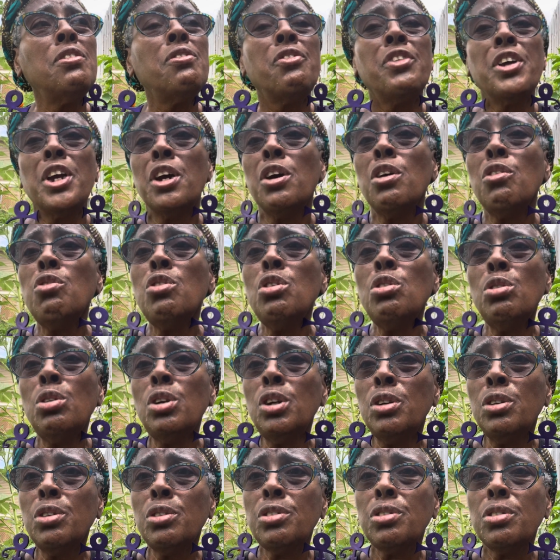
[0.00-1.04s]
their
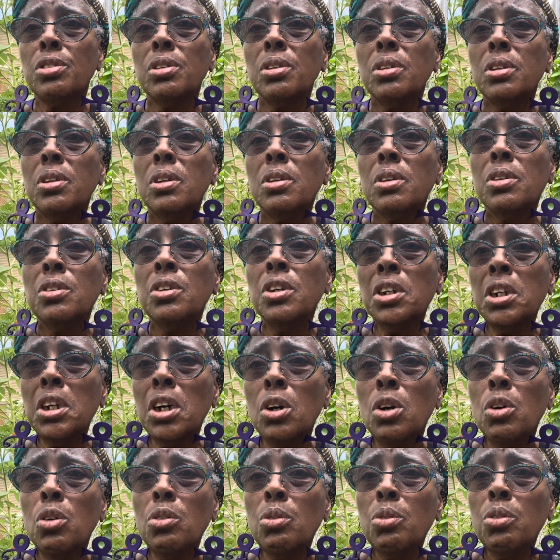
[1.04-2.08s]
rulers. You
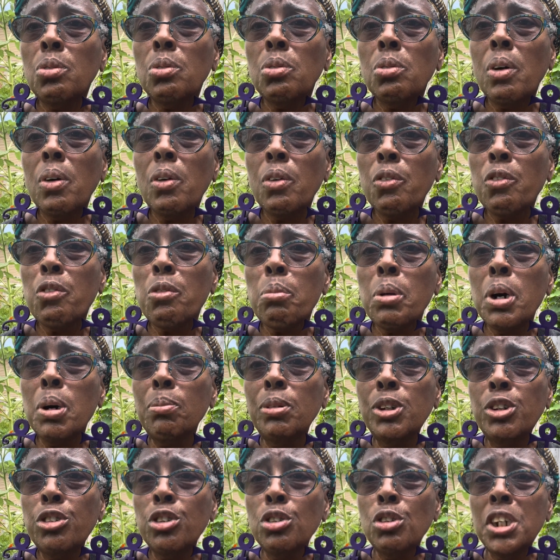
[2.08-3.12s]
know, remember
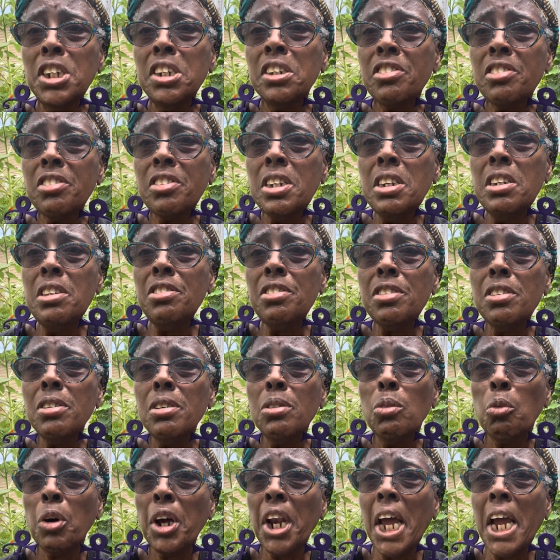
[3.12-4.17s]
Julius Caesar
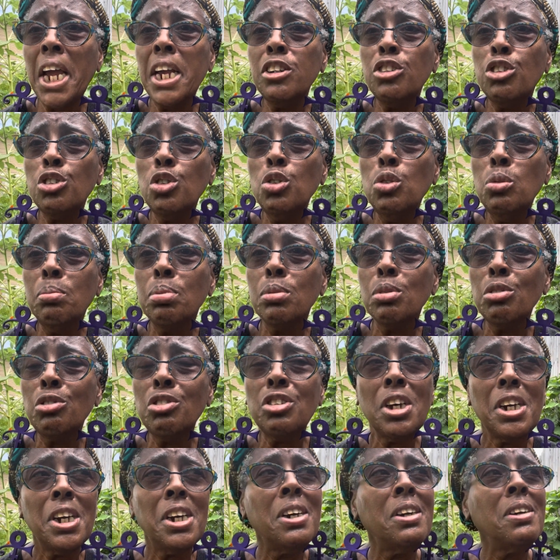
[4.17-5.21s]
with et tu,
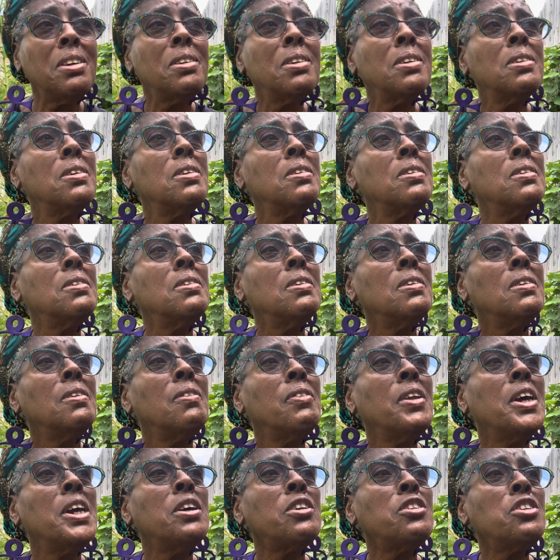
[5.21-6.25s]
Brute?
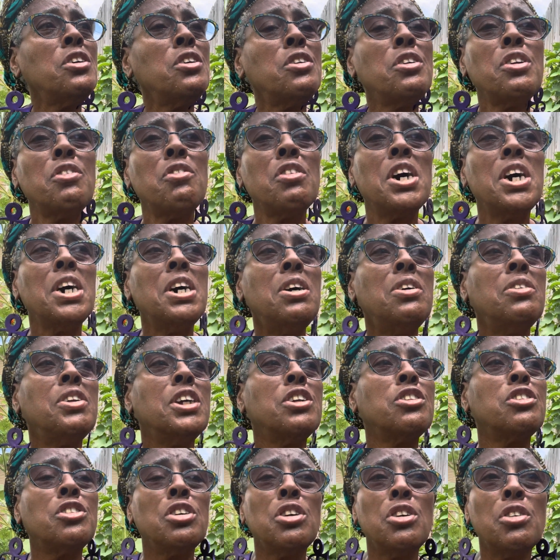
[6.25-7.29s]
They turn around and
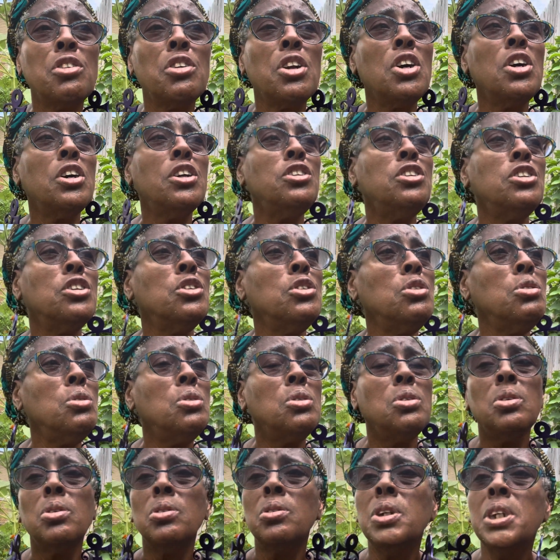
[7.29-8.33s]
turn on you.
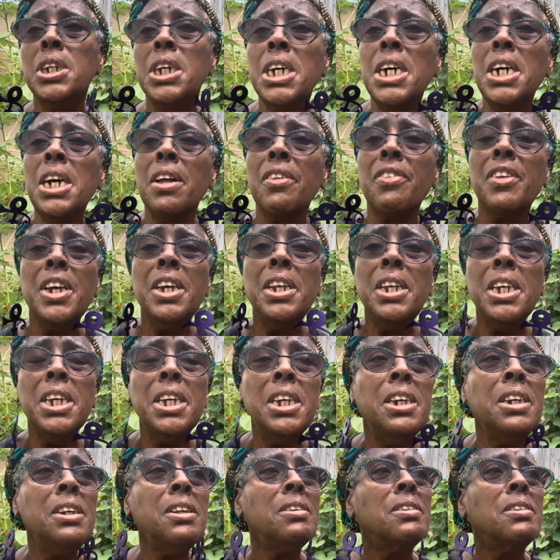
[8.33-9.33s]
Yeah, they did.